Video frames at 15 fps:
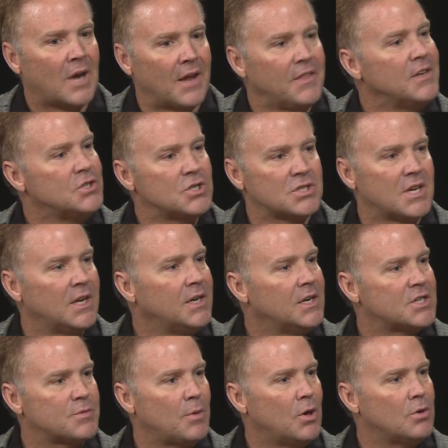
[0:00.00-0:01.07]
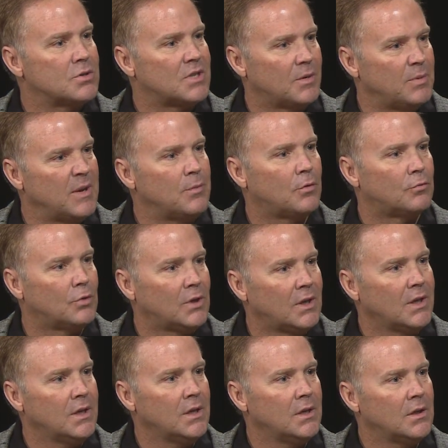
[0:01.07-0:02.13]
think just getting exposed, let people
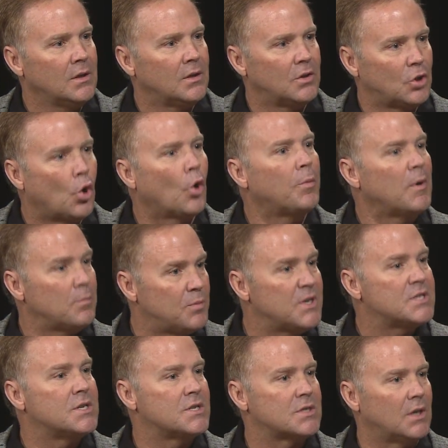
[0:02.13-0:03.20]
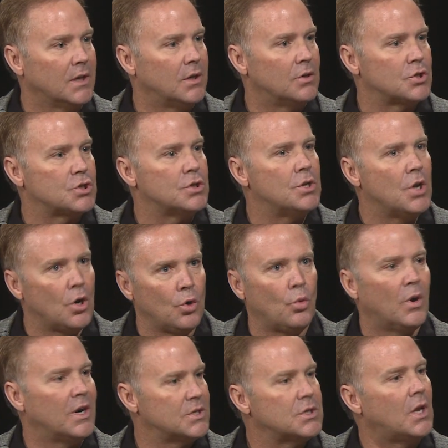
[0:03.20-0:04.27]
really, corporate business leaders know
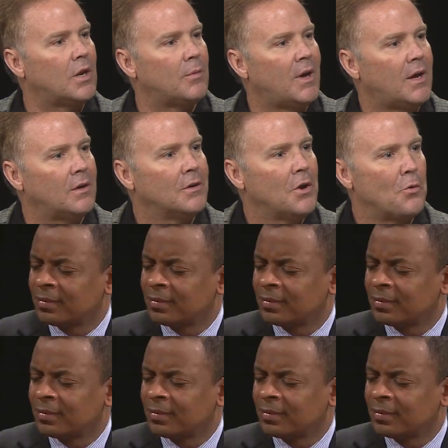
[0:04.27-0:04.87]
what it's all about.